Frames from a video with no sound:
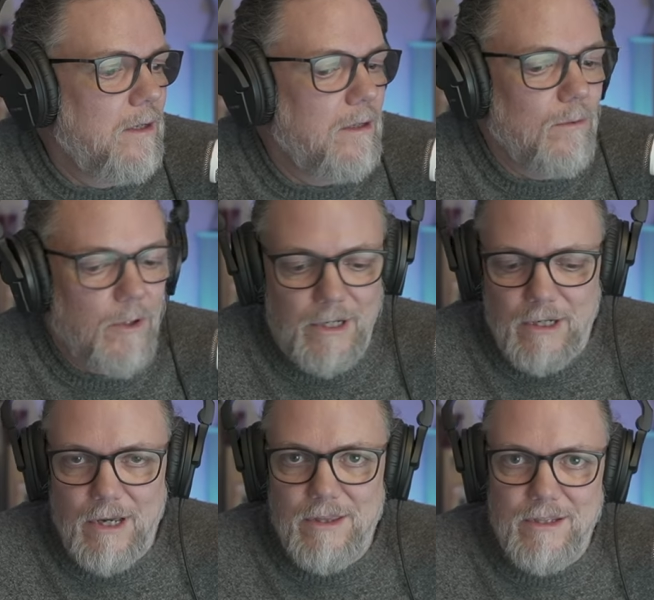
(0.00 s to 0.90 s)
Right.
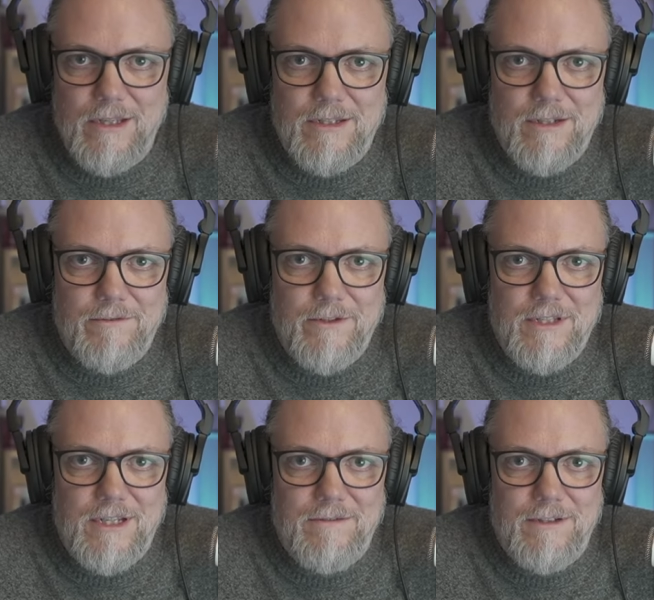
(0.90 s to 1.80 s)
I think that's it for this
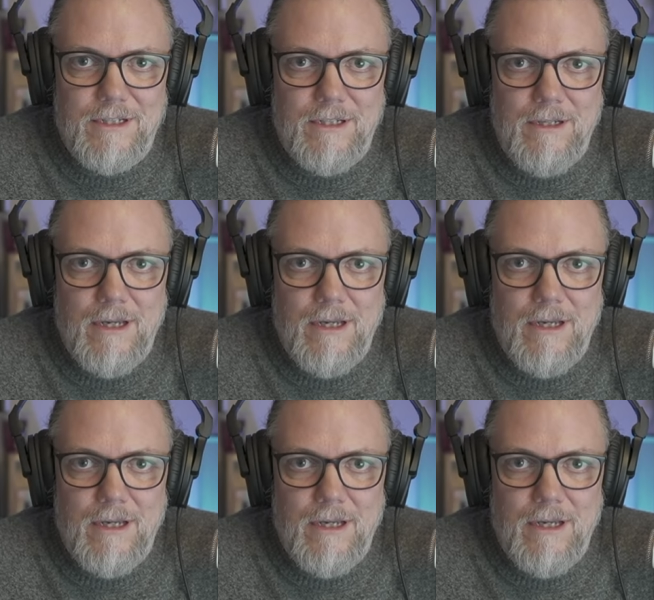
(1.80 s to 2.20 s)
evening.